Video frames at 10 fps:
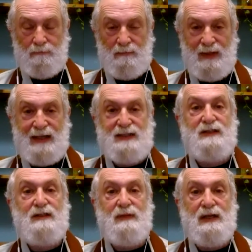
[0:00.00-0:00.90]
That's
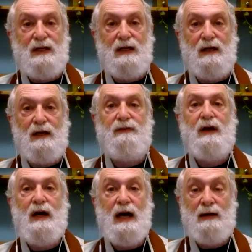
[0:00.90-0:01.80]
the meaning of
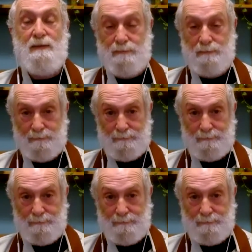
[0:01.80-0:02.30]
ha!